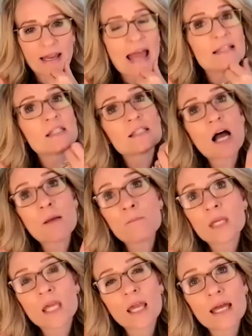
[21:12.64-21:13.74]
And some
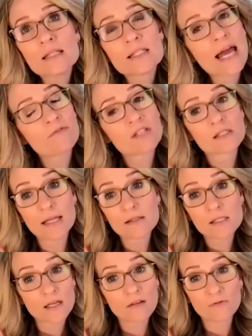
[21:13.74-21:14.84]
kids have
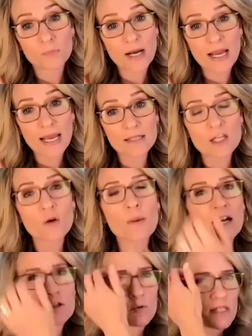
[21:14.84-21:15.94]
sensitive brains.
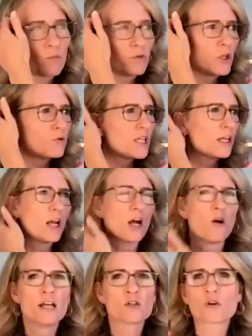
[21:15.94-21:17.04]
Parents will say, well, don't,
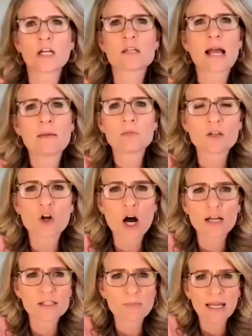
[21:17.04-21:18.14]
screen time didn't
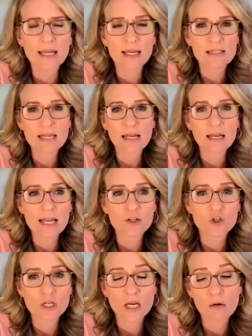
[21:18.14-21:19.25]
cause my kids
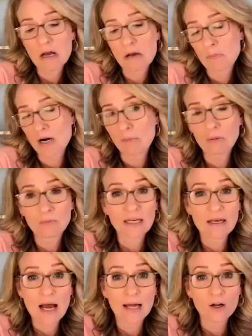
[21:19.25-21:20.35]
ADHD. Well, probably
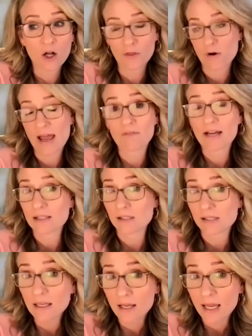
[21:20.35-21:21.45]
not. Although, have I
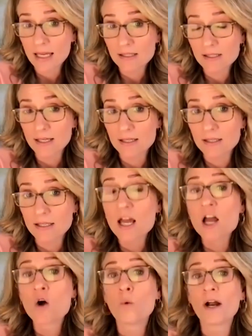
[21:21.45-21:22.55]
seen cases
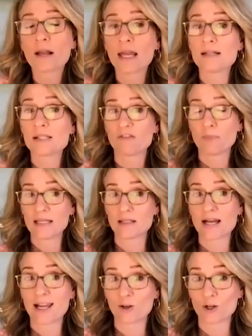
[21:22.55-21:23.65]
where kids have been
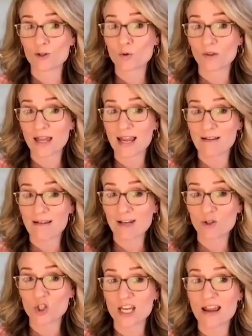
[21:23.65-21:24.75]
diagnosed with
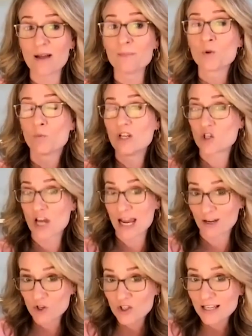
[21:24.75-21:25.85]
ADHD? We
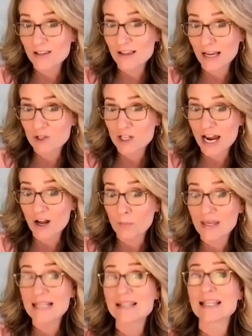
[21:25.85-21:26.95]
change these lifestyle
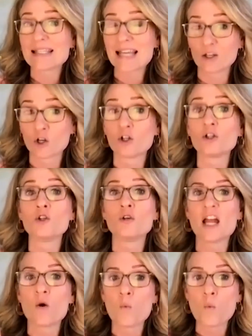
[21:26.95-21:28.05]
pieces, including